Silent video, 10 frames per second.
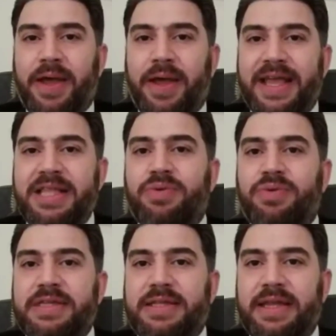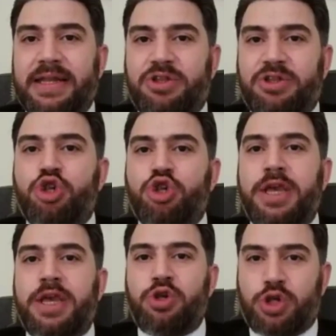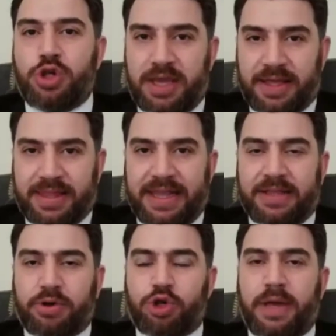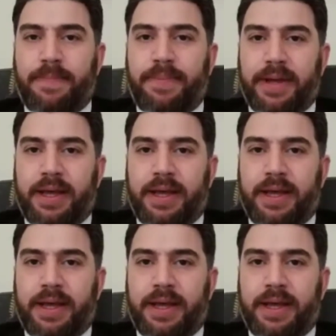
interest in changing leadership,